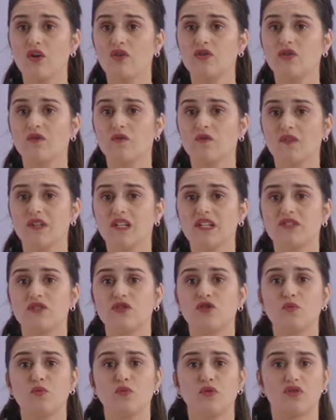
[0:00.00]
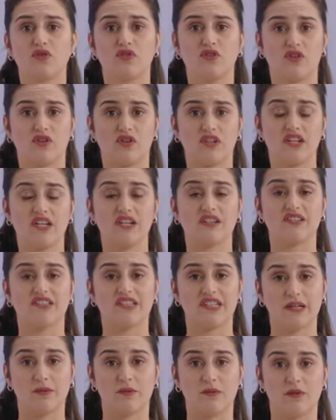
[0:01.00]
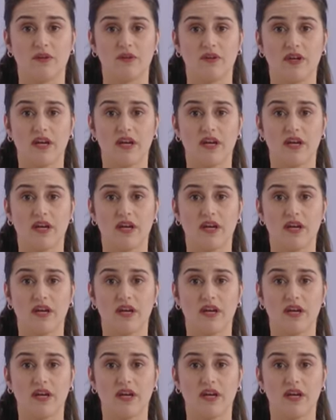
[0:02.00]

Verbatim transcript: also feels super sturdy and stable.